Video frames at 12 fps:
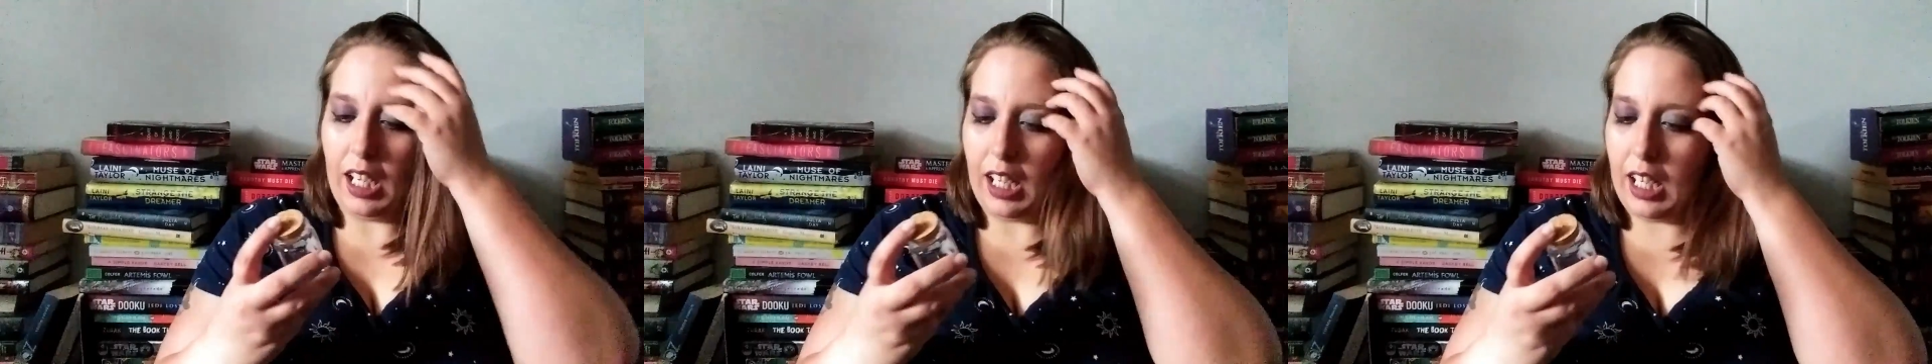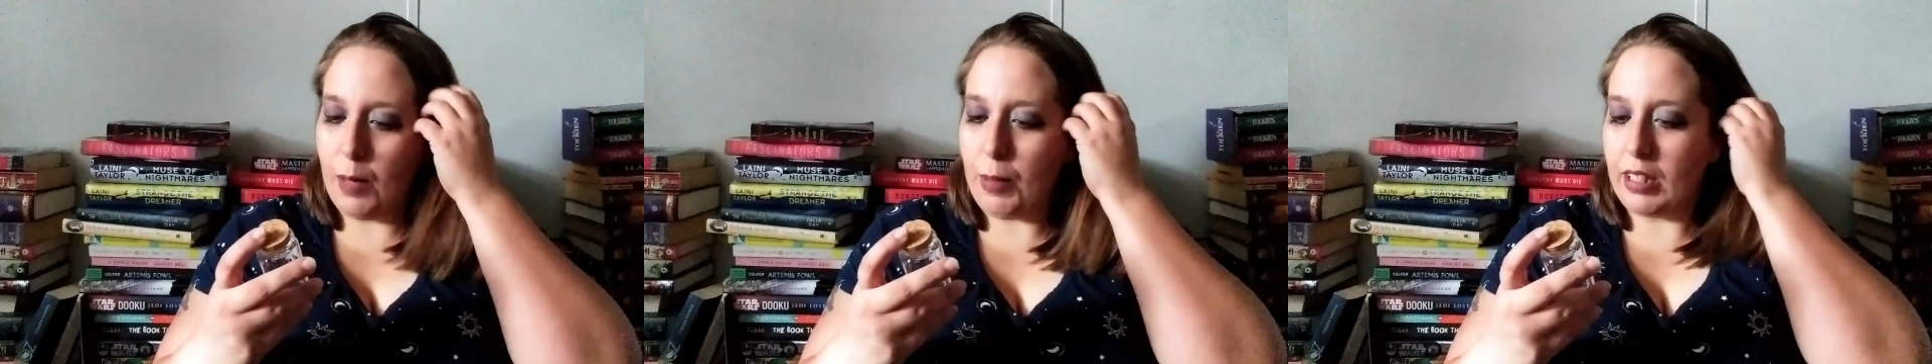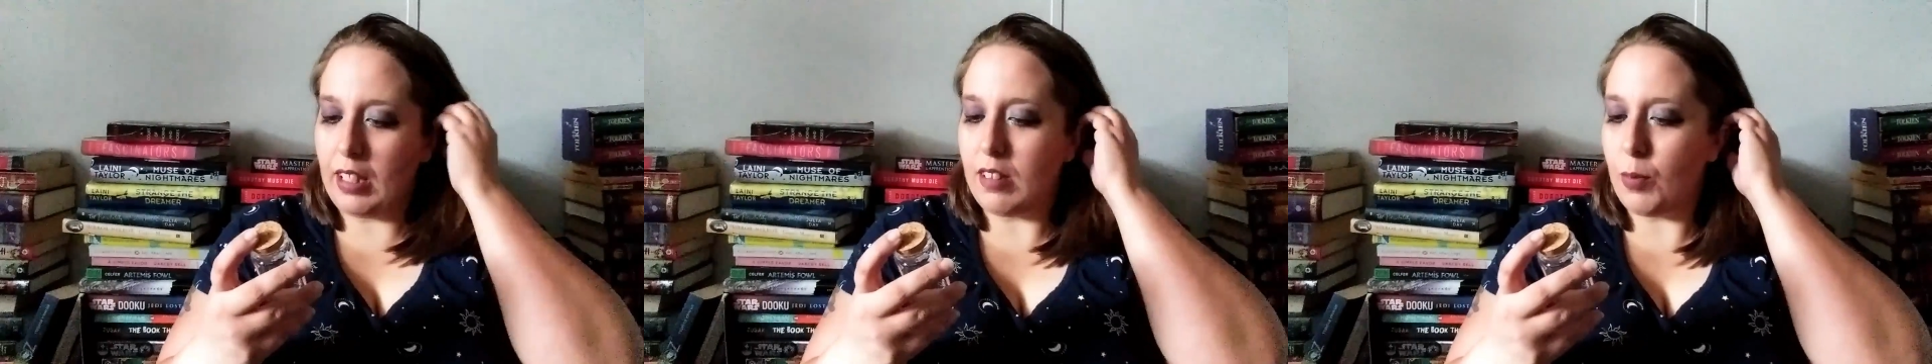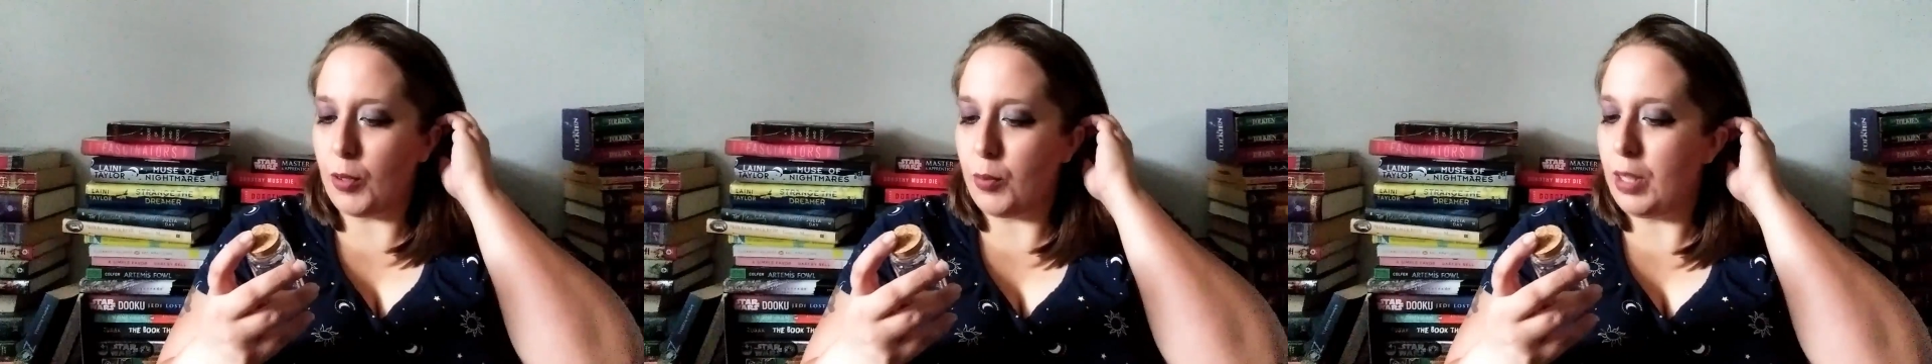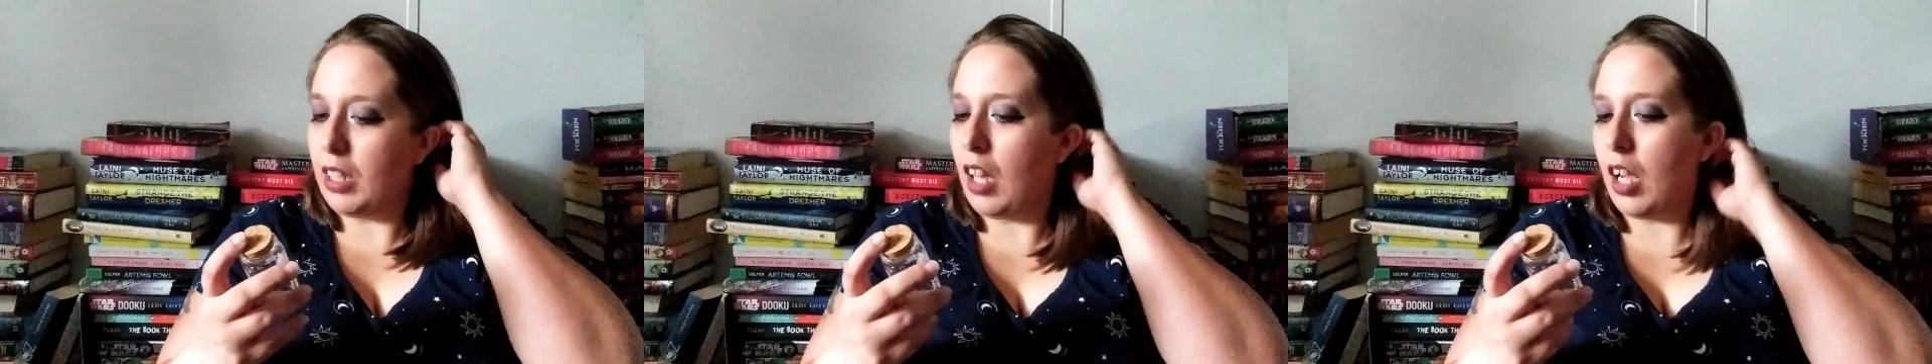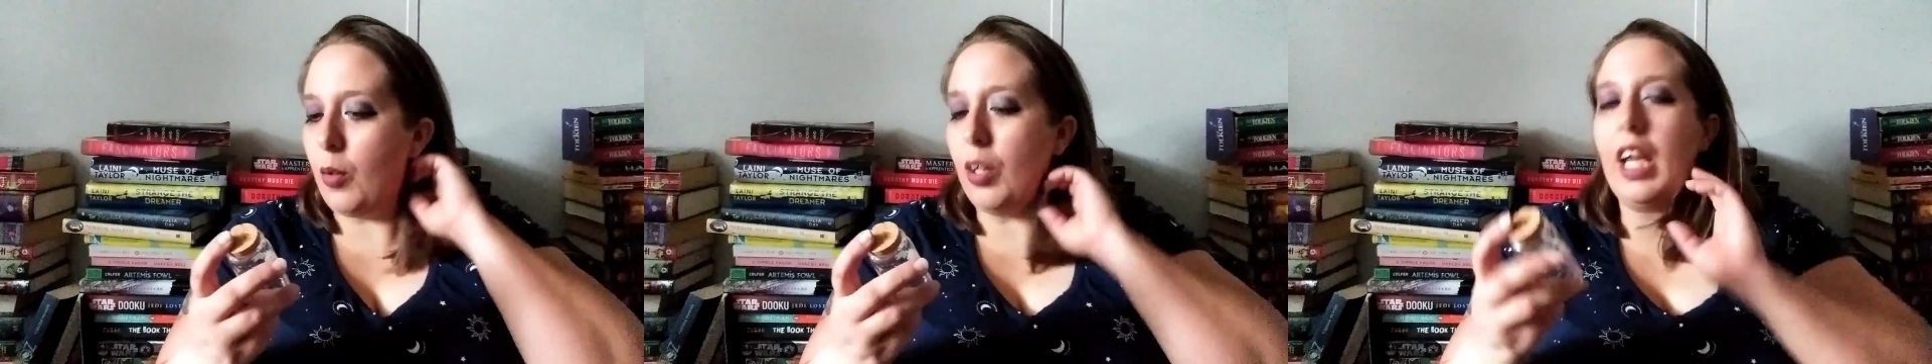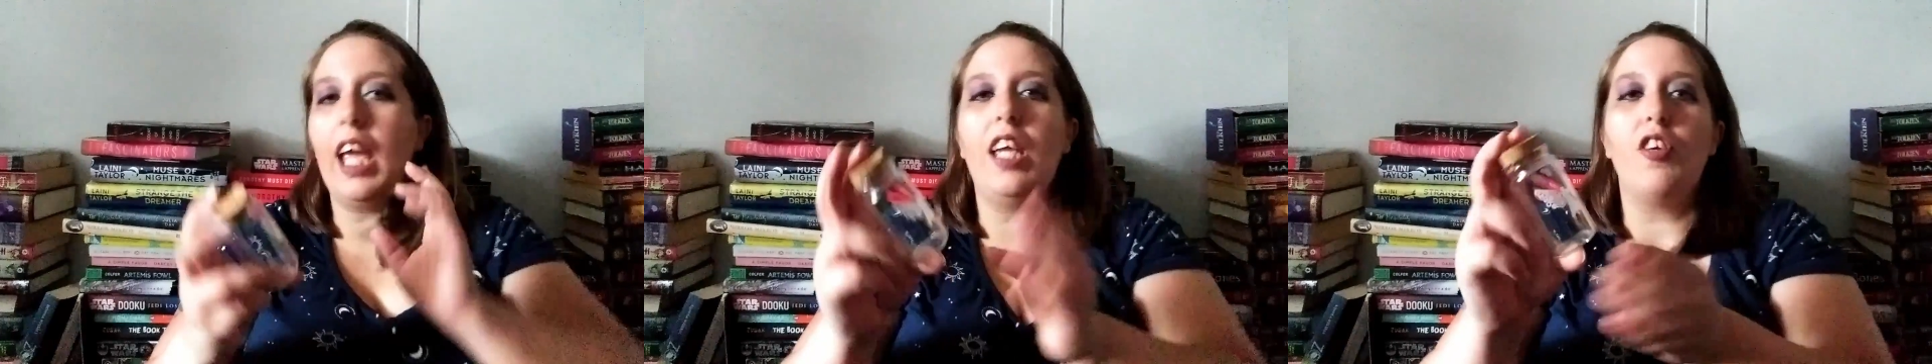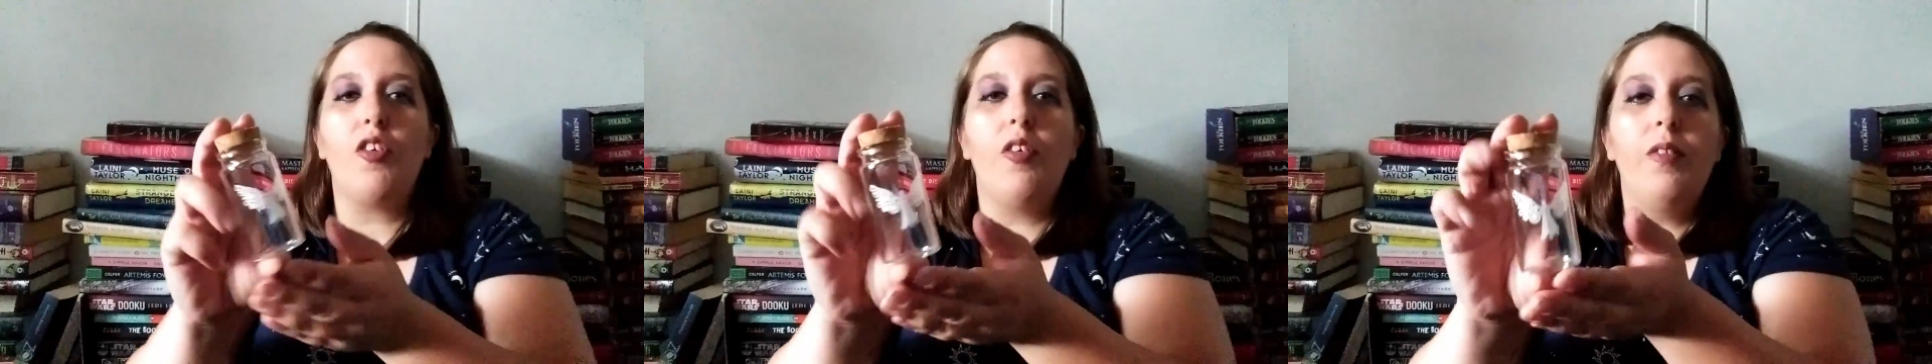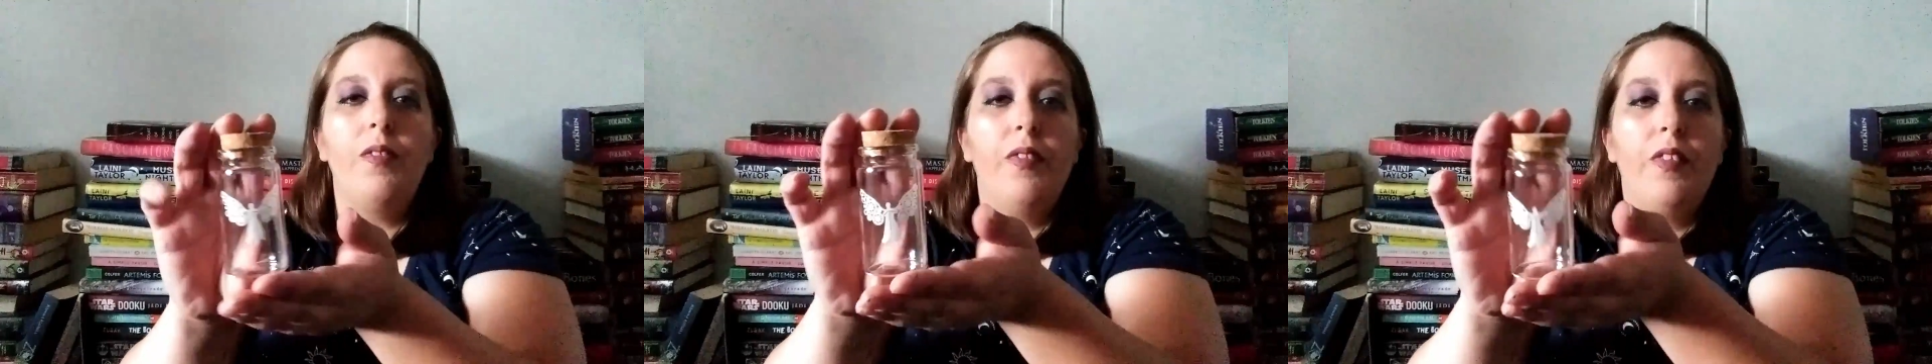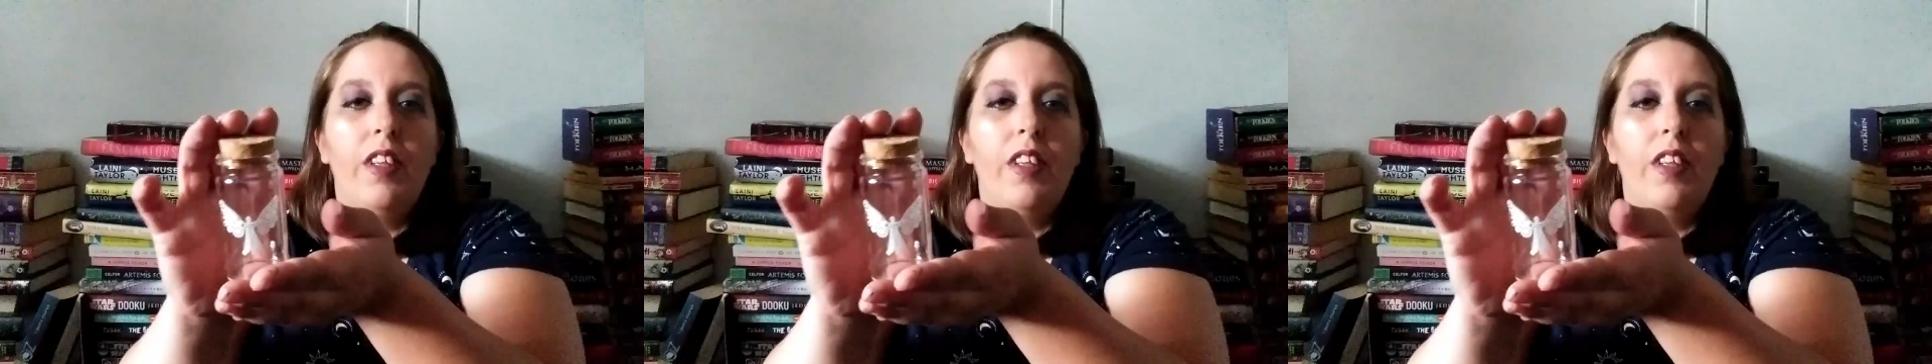and I bet that's supposed to be Clockwork Angel.